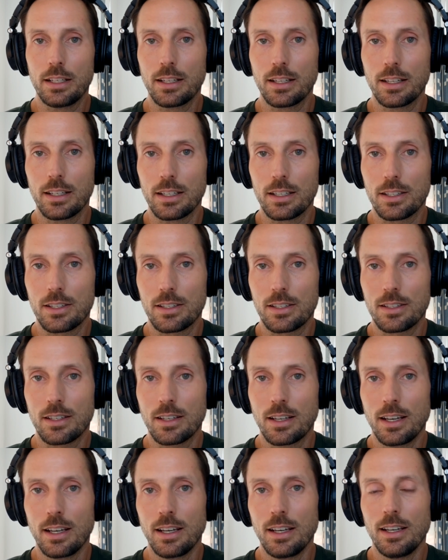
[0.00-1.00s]
this,
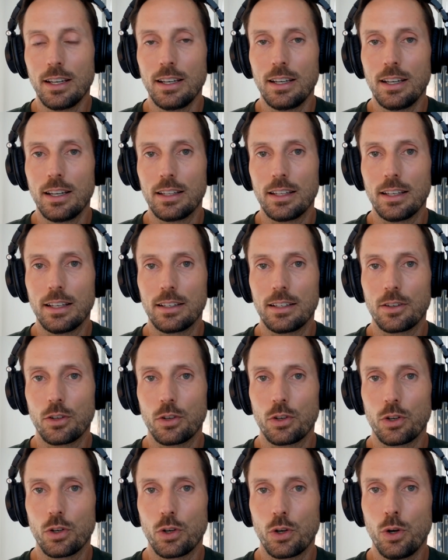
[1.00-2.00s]
that
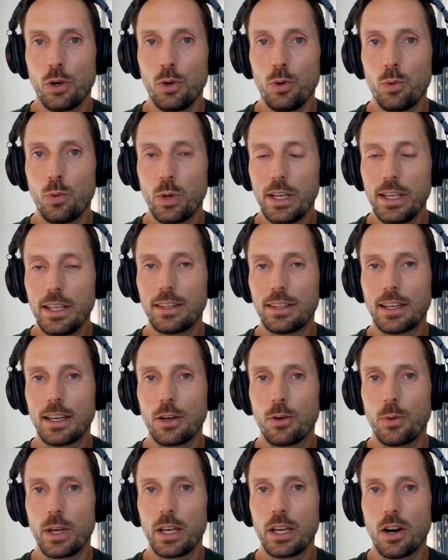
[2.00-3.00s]
who we
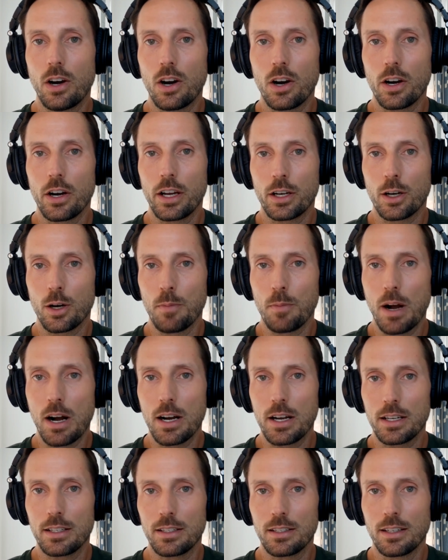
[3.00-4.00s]
think we are in our
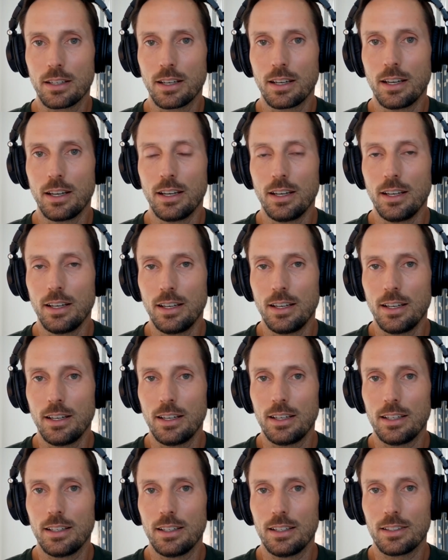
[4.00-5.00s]
mind
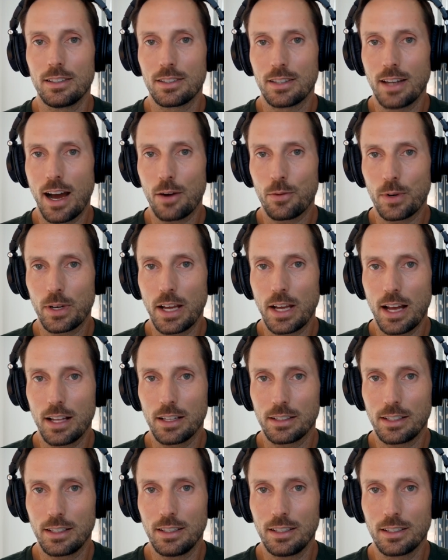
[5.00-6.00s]
is not
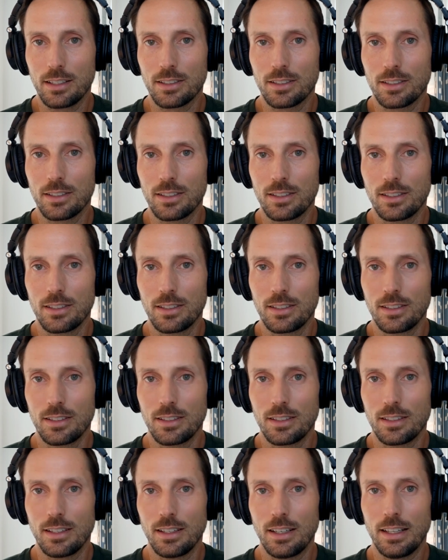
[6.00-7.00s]
reality,
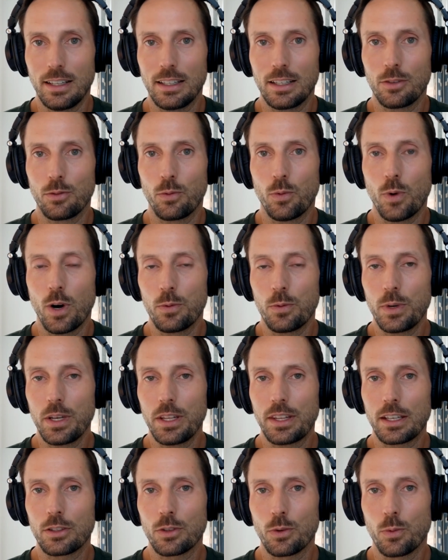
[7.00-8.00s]
and that what we
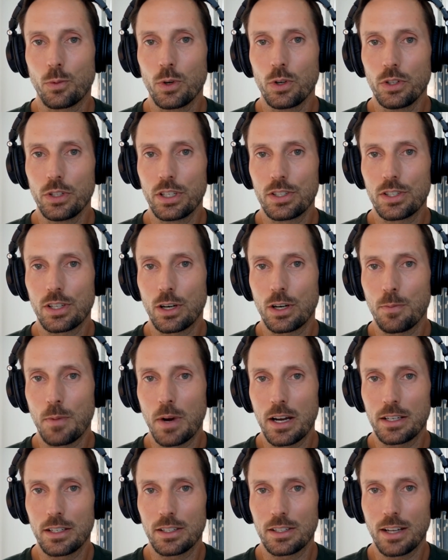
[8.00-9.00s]
think the world is in our
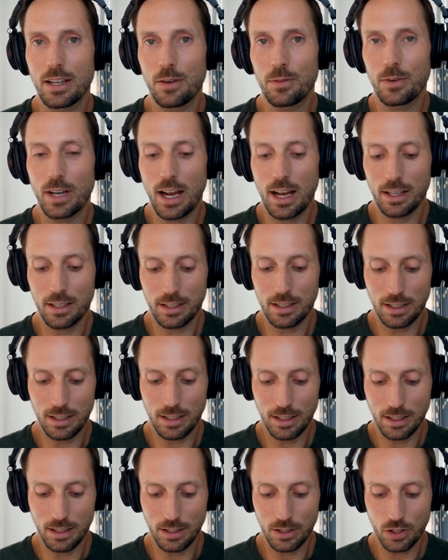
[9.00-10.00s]
mind is not reality,
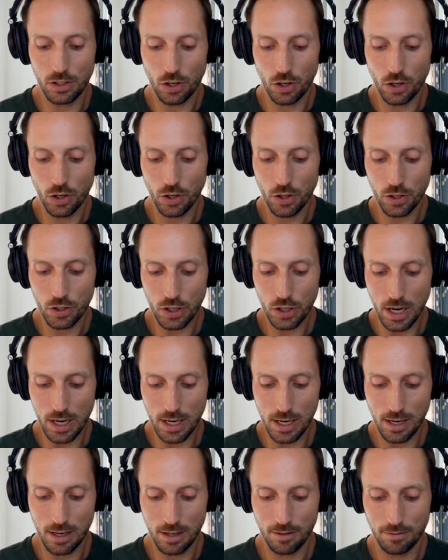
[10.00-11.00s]
it is
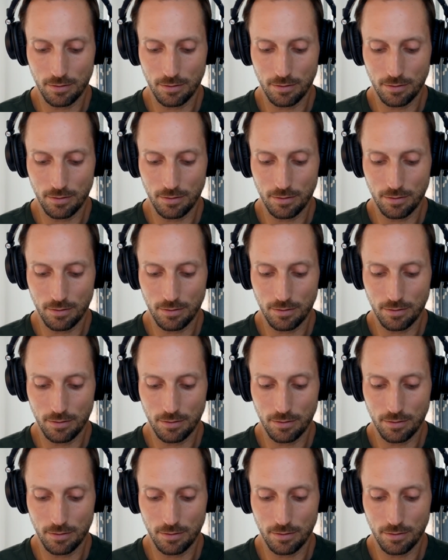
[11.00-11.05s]
earth-shaking.